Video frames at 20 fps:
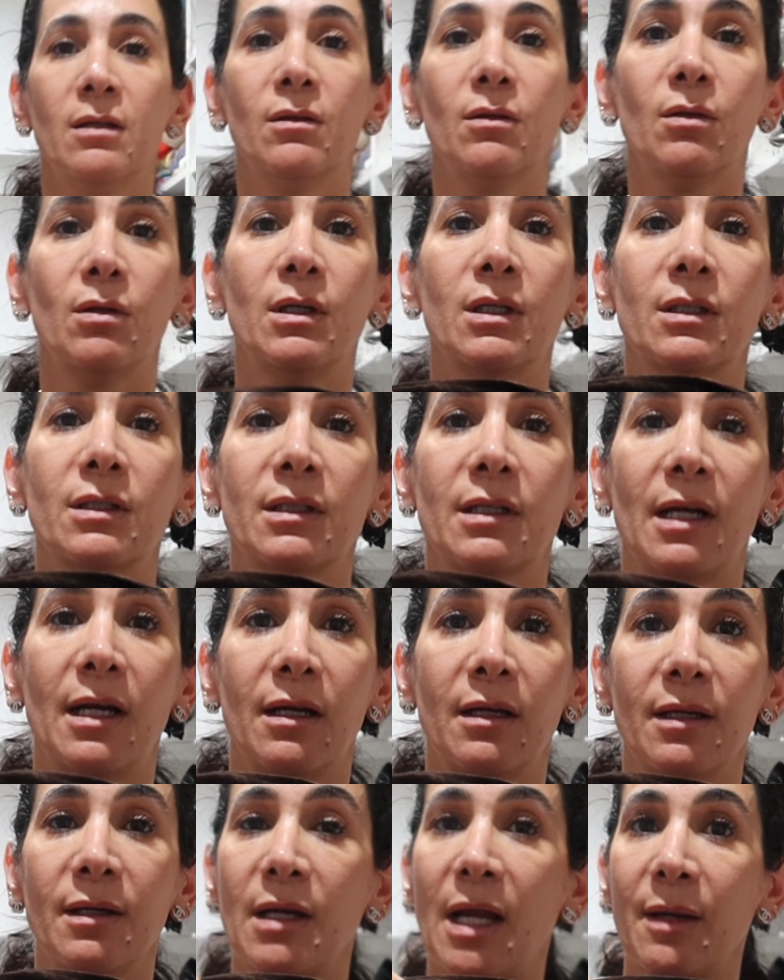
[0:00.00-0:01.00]
Look,
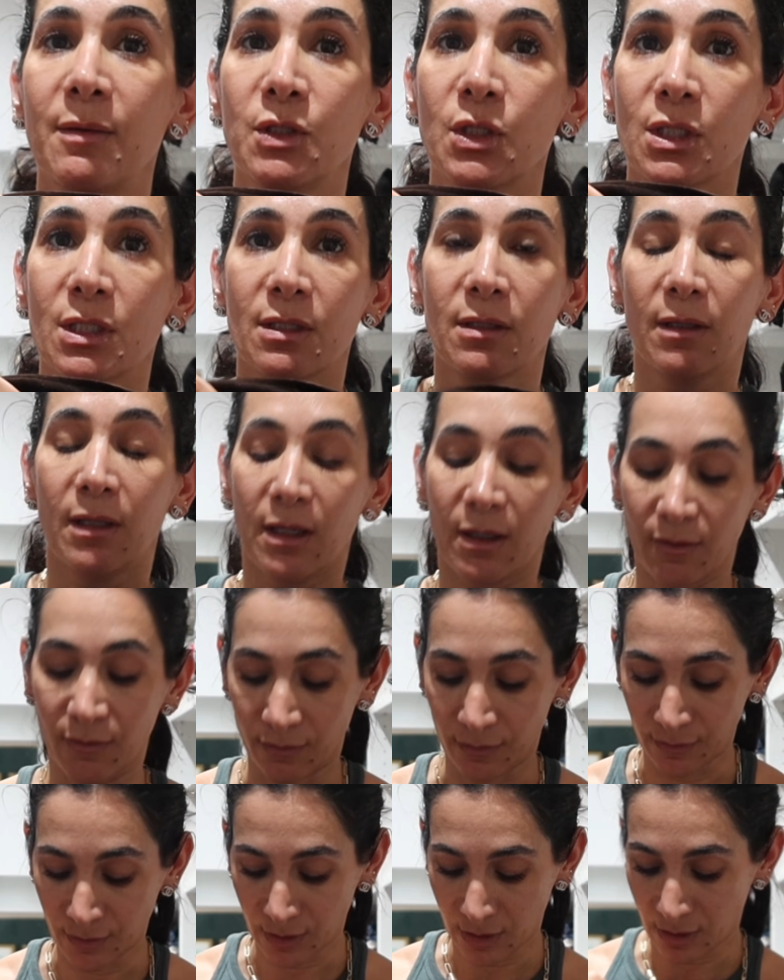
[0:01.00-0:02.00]
I just
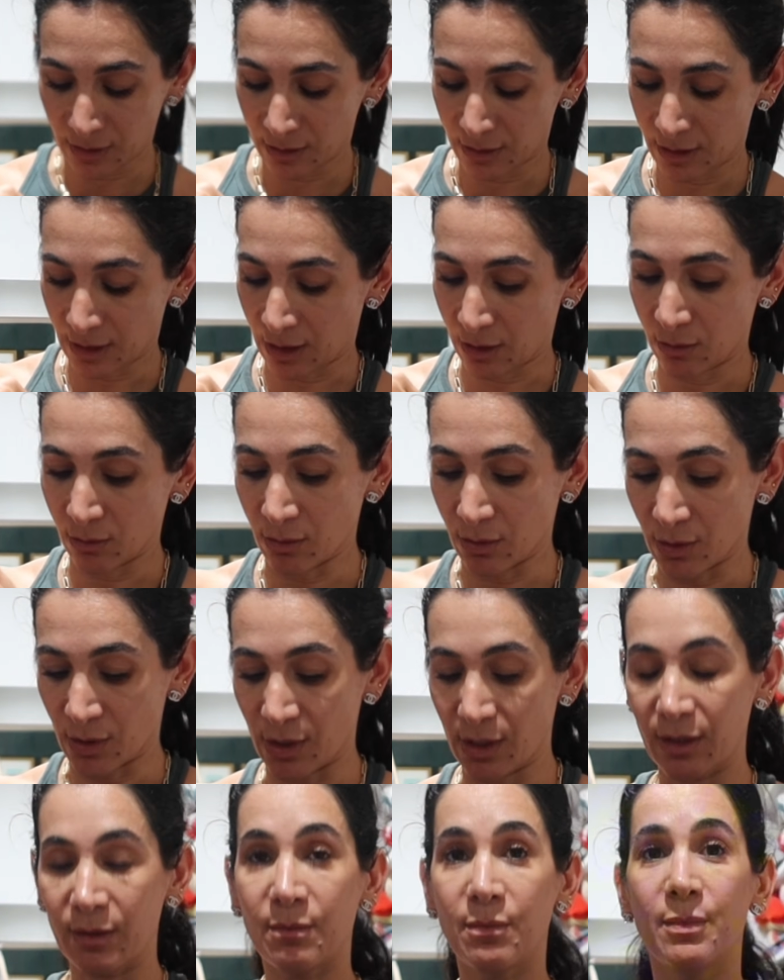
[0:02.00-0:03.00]
love Saint
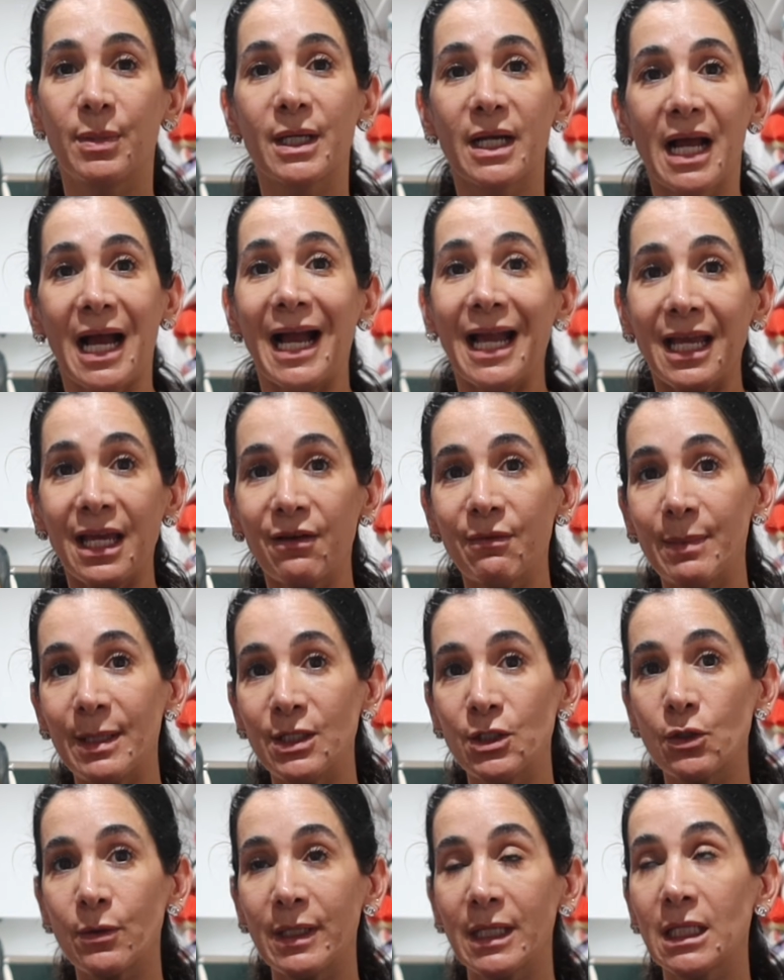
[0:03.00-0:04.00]
Laurent, but I have
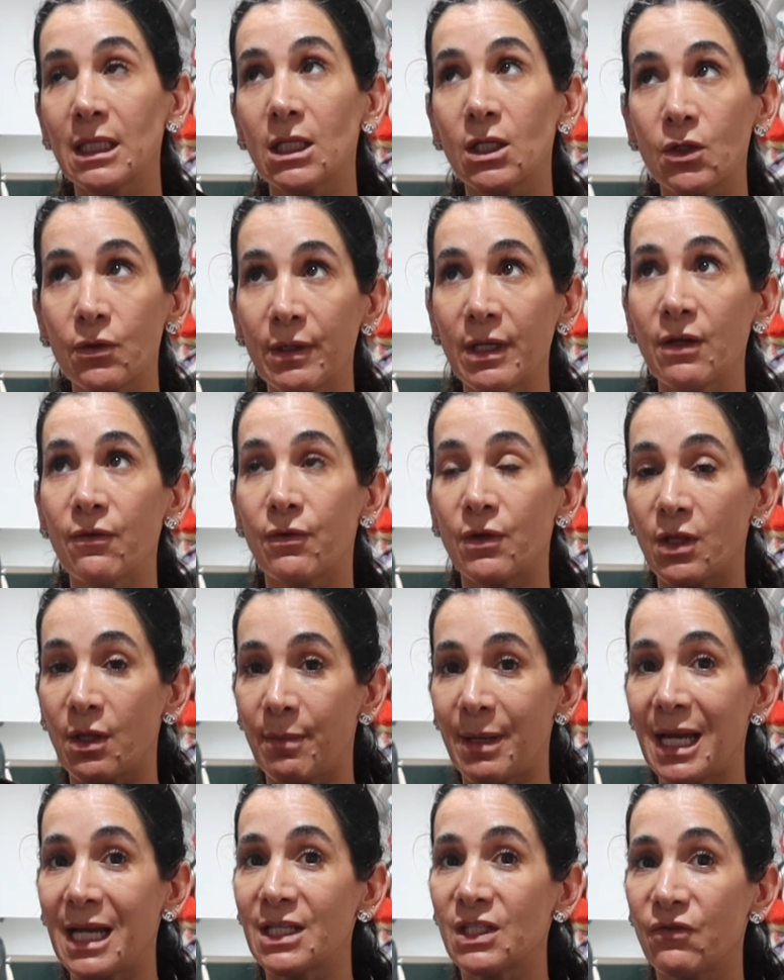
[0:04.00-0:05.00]
been doing Le Gris for
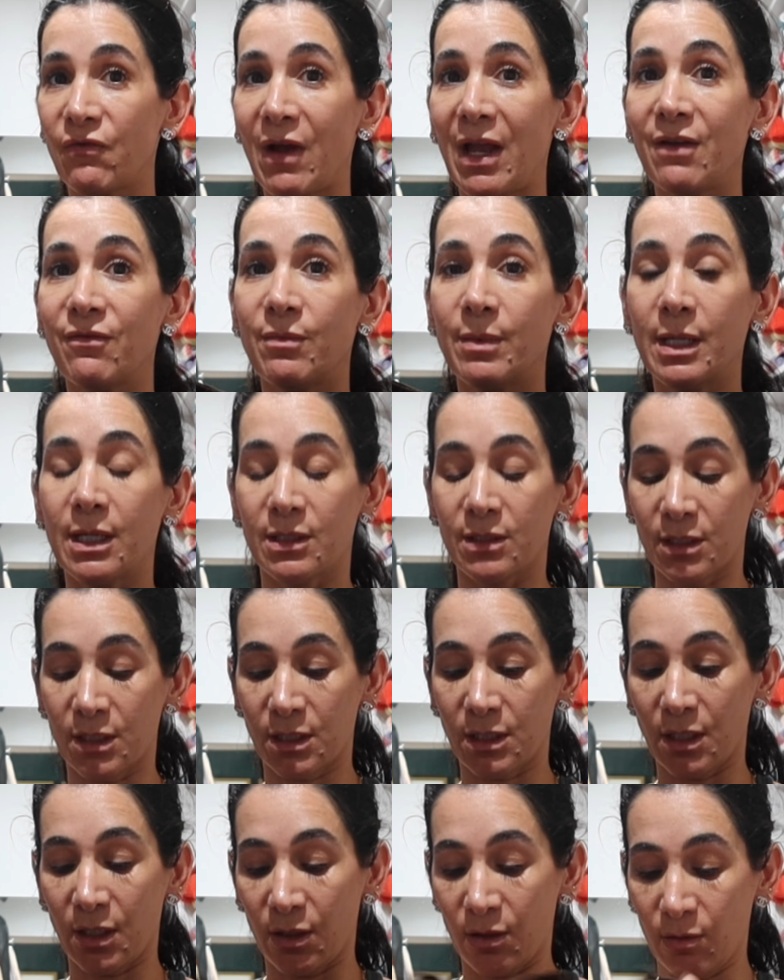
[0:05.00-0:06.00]
the past 5 months,
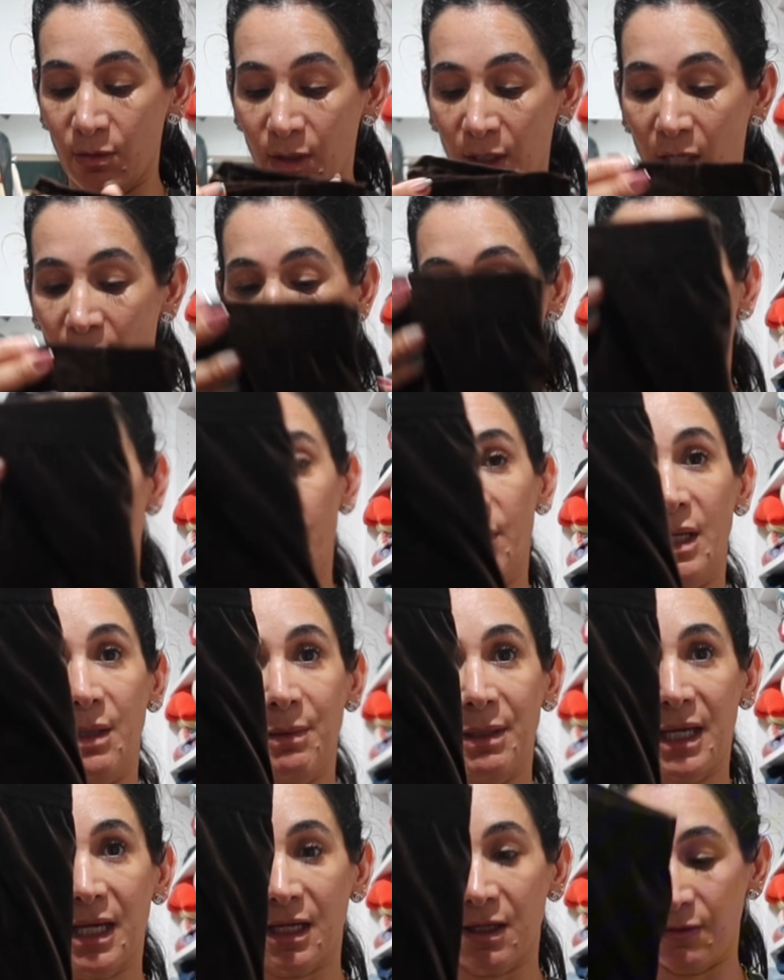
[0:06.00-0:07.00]
so
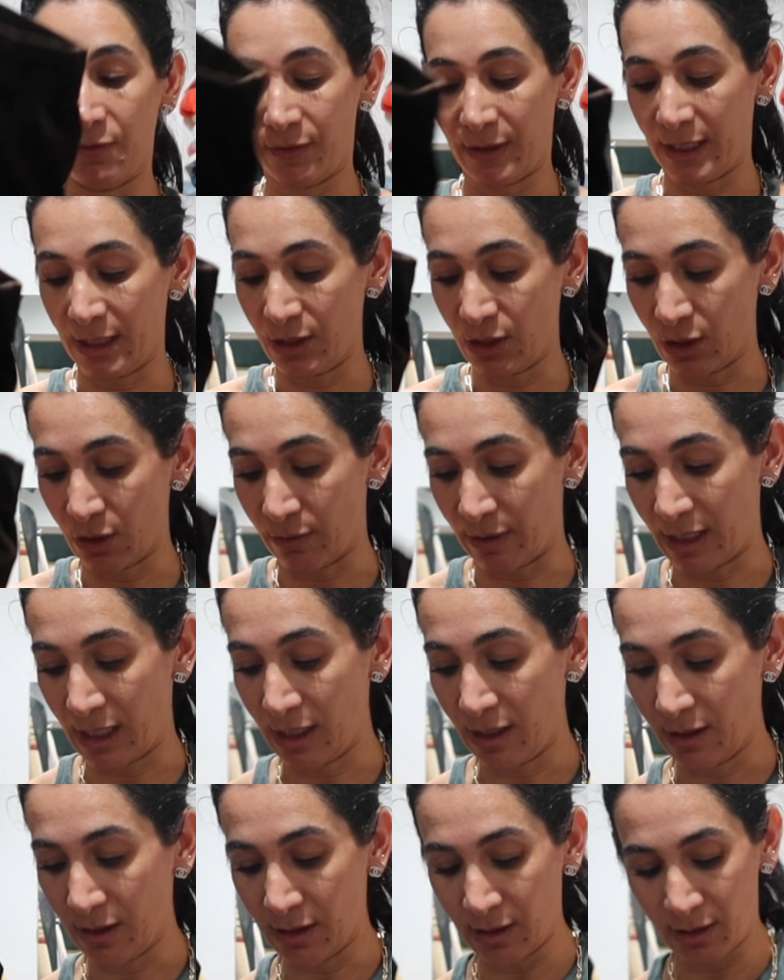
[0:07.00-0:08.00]
maybe I can fit into it.